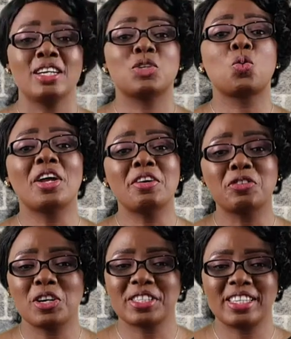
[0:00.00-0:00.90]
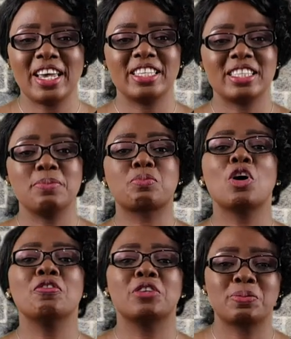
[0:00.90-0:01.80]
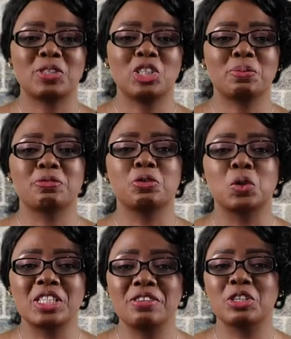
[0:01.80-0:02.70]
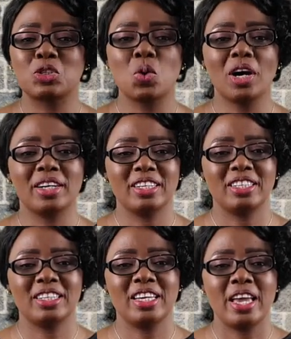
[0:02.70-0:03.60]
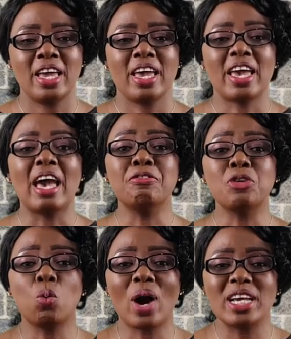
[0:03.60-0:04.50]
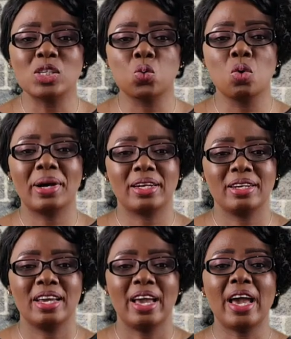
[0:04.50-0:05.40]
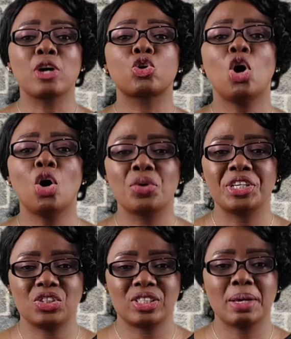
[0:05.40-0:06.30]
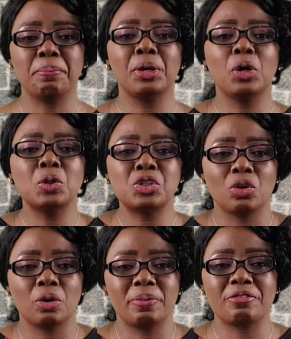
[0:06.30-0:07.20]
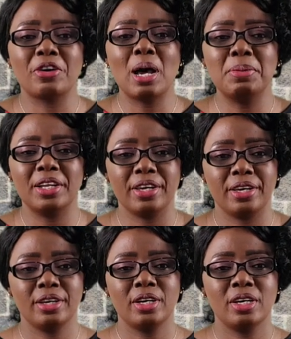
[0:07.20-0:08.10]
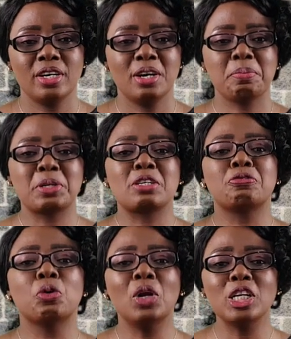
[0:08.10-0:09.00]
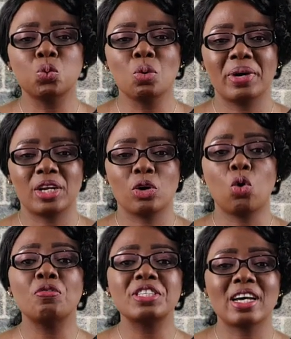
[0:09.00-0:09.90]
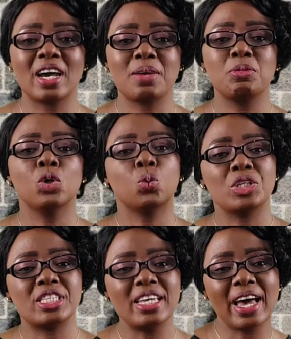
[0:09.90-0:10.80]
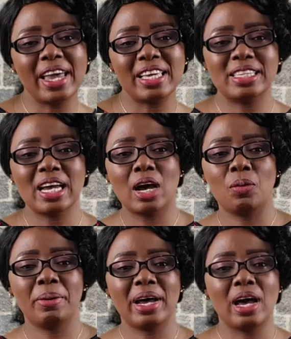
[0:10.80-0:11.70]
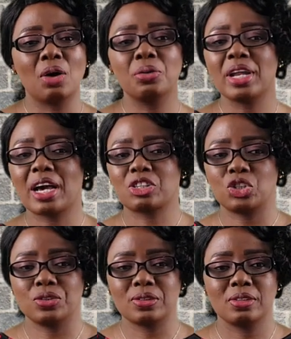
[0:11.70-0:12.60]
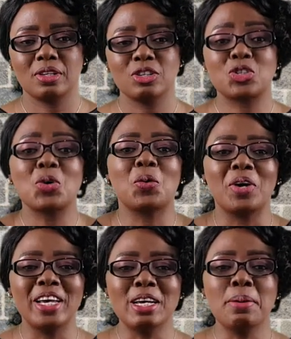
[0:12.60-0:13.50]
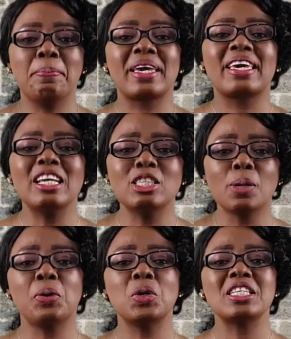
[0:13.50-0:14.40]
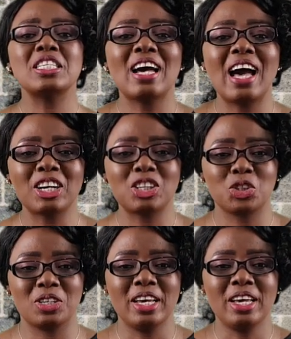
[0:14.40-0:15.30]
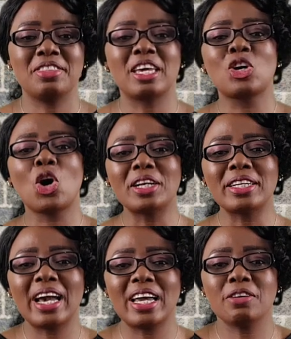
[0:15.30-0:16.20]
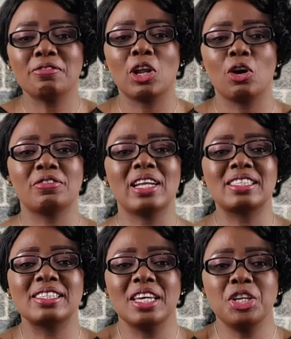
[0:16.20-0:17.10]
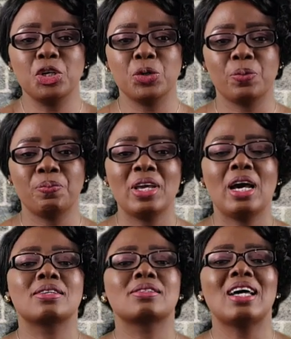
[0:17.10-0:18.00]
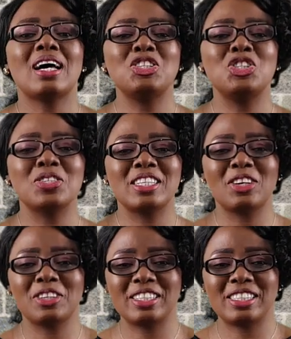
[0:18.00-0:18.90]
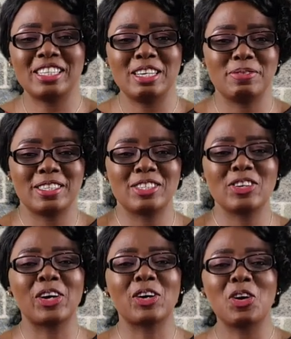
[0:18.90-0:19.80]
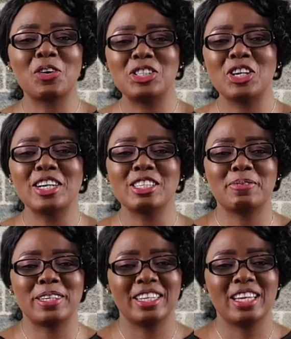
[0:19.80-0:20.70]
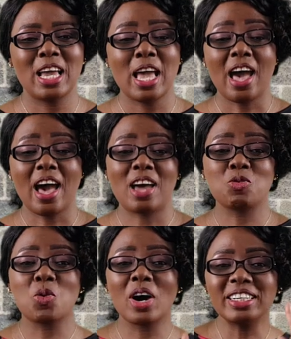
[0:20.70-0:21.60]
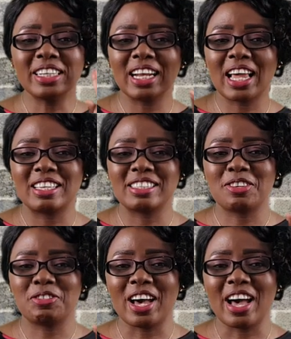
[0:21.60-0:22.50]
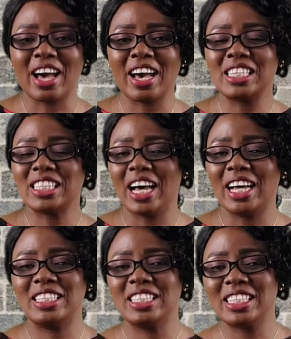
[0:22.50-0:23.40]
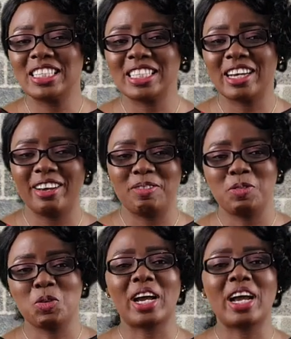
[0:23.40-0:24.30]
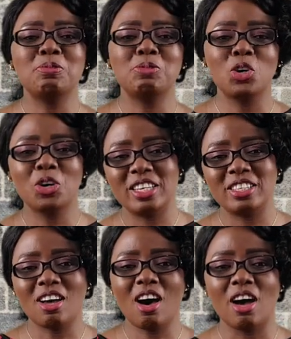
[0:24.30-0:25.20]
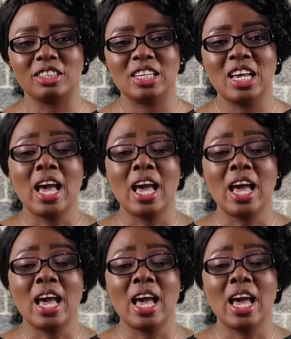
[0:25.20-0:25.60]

The Word of God says in Proverbs chapter 14, verse 1, every wise woman encourages and builds up a family, but a foolish woman over time will tear it down by her own actions. So begin to put into action the God kind of love that is in you and start using all these tips to encourage your husband. And one glance of your eyes at dinner time will capture his heart.